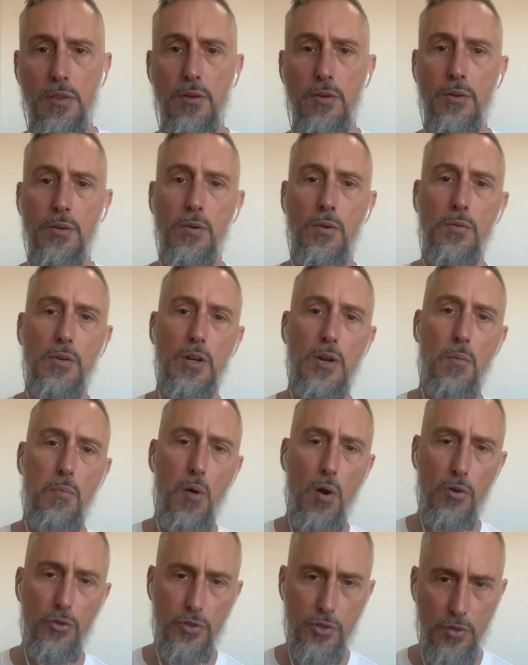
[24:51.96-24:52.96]
through you know
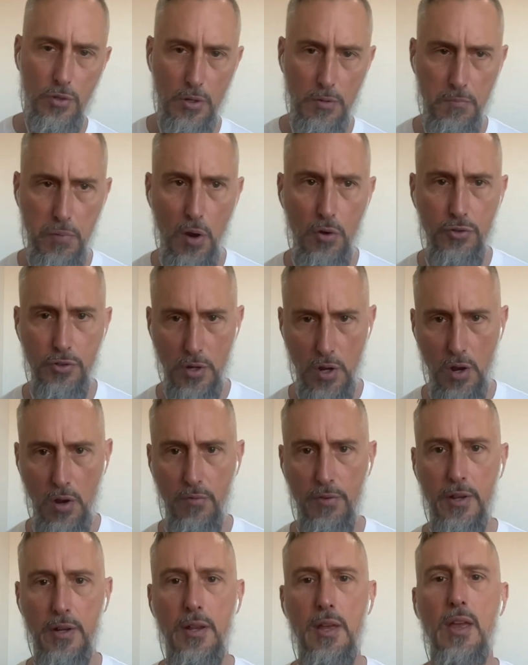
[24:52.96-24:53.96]
post post
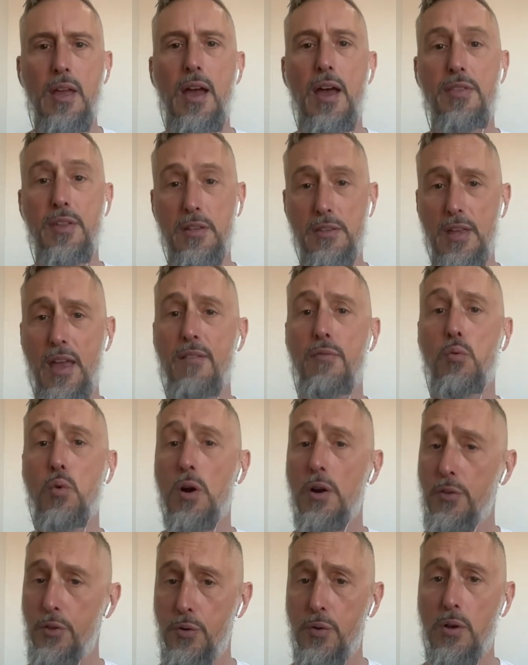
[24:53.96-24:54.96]
COVID. Yeah. I think they've
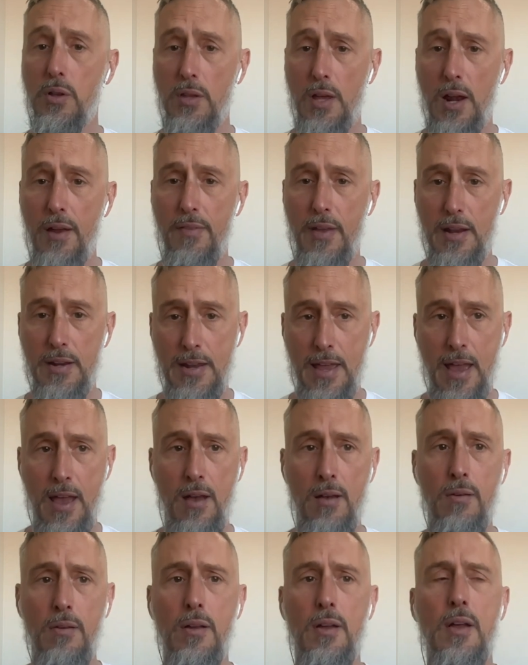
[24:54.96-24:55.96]
worked through a lot of that
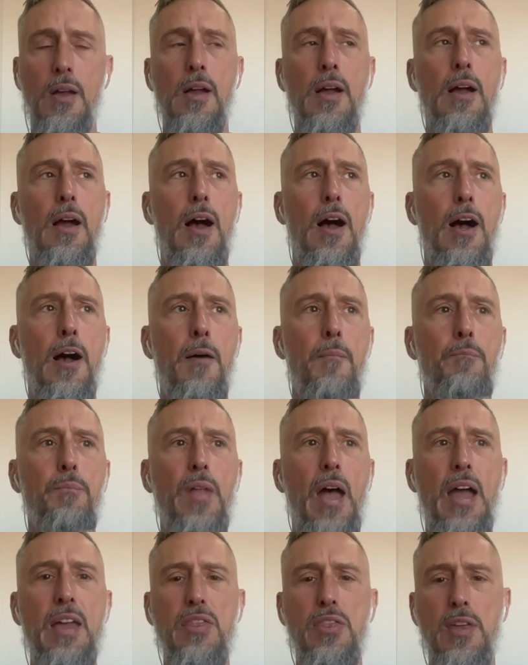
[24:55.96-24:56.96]
now. Um,
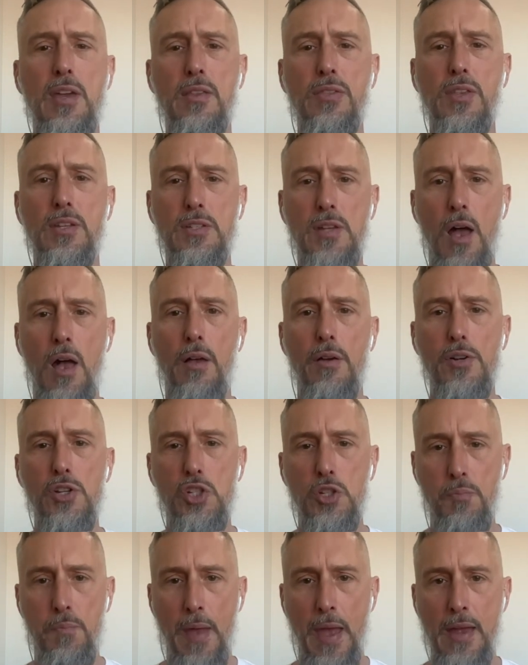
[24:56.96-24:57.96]
I think the
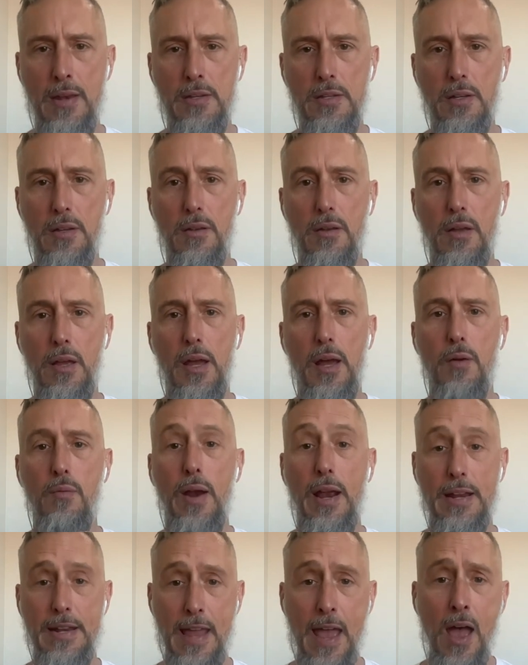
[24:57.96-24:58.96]
dollars spent uh,
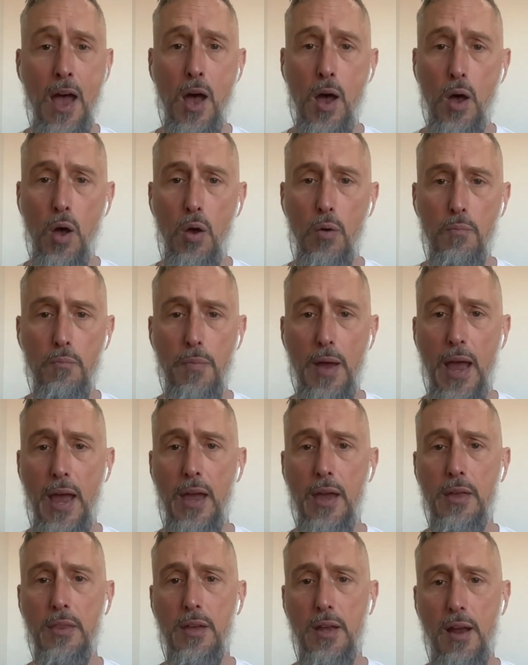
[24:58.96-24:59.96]
right now
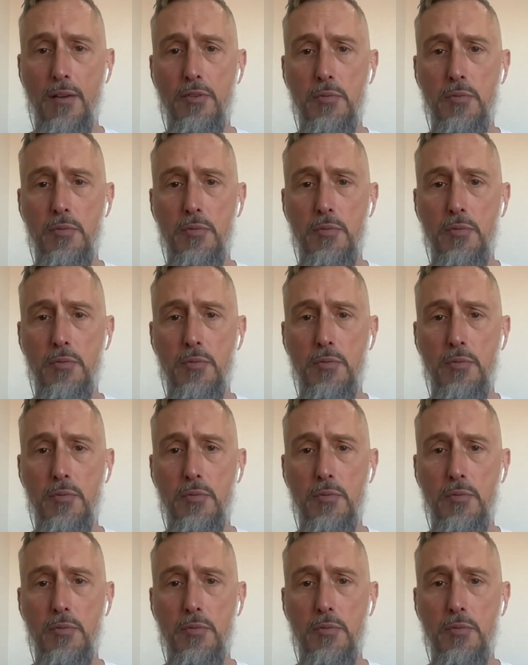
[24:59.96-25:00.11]
by the